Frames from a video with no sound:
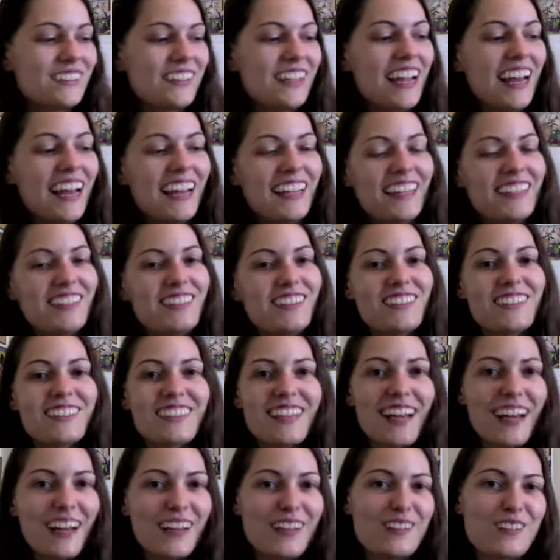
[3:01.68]
yeah, that just
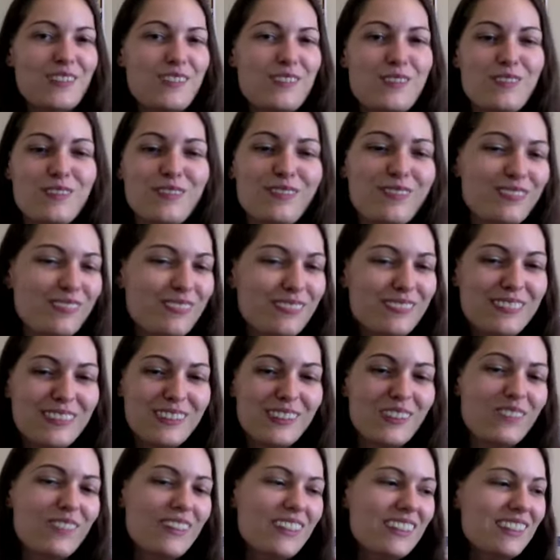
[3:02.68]
kind of
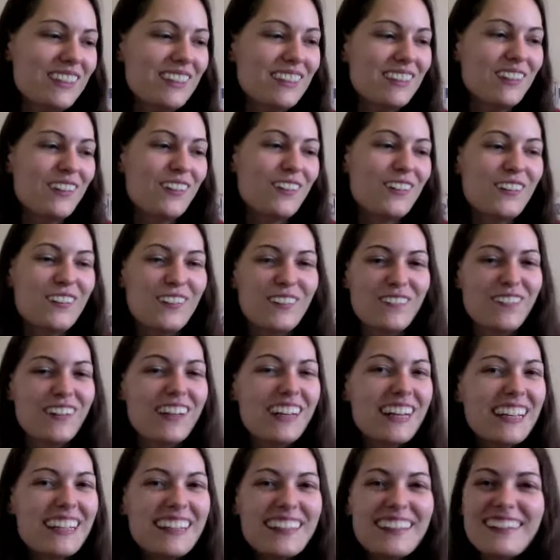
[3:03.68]
cemented the whole,
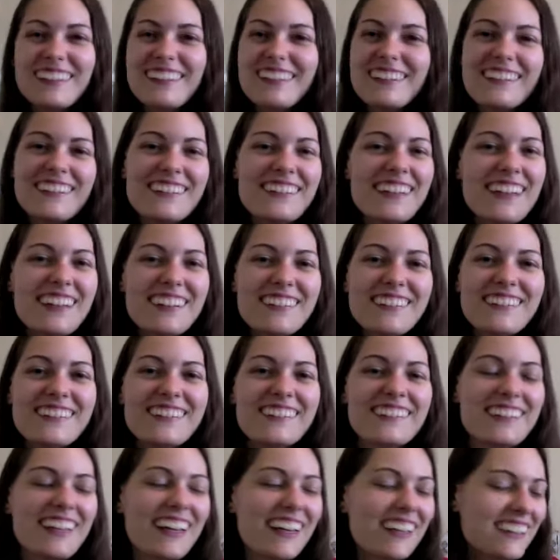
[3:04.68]
what?
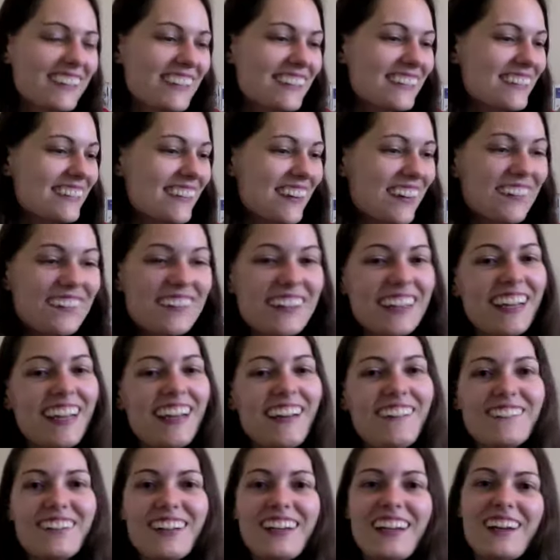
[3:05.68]
Narusaku? Okay,
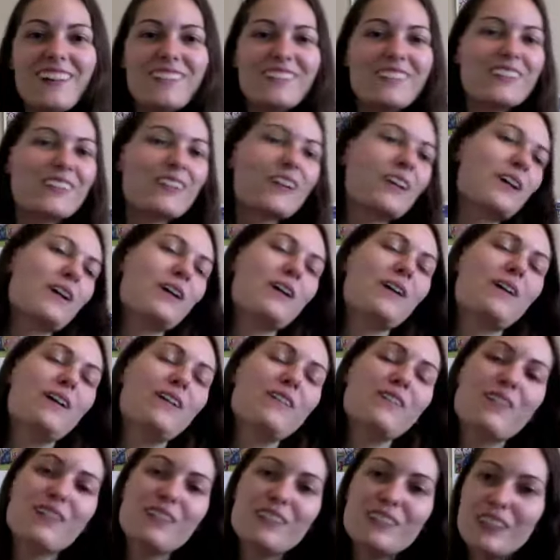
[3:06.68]
whatever. Of
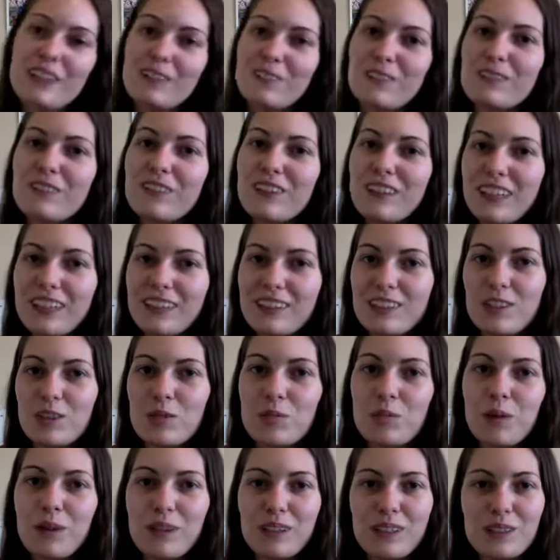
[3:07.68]
course, everyone at this
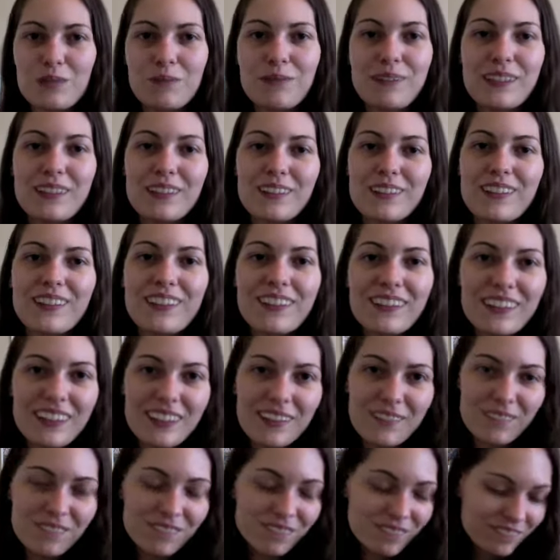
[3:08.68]
point is being
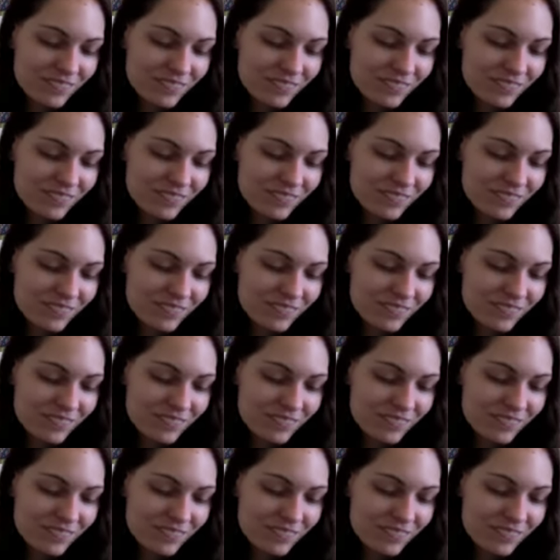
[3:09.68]
alerted